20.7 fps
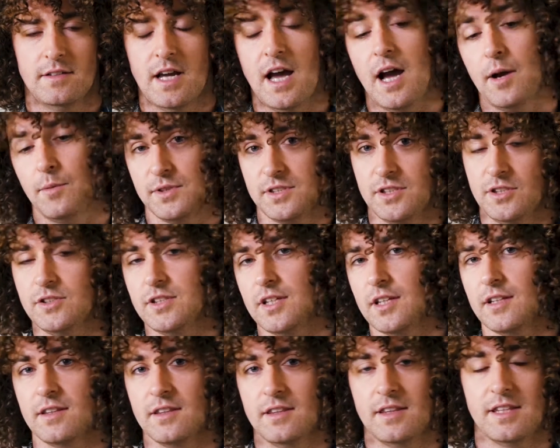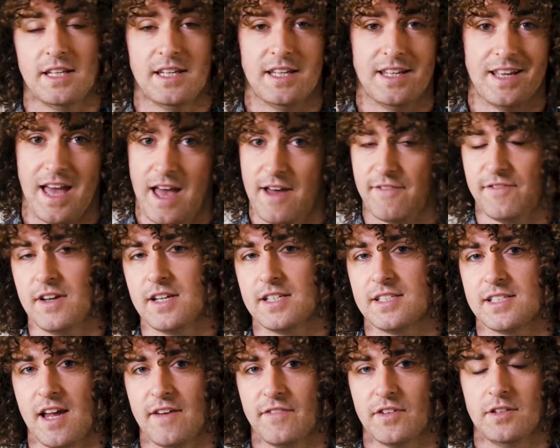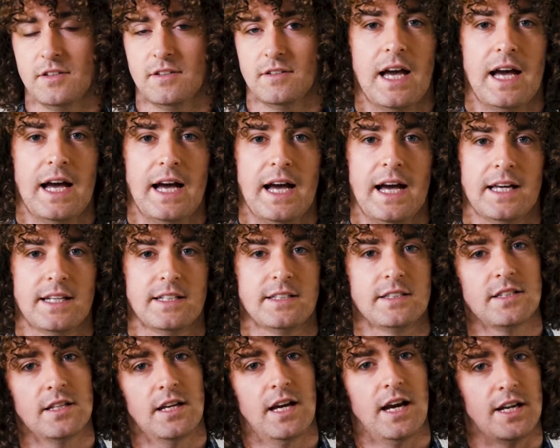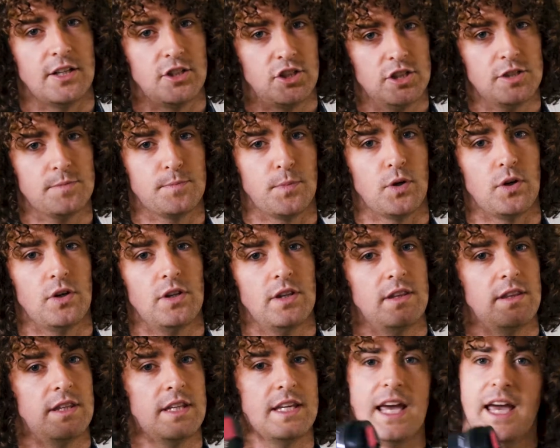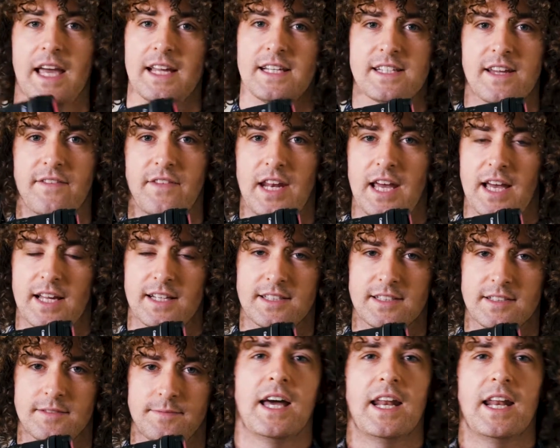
I was using the FS7 and I just bought the A7S.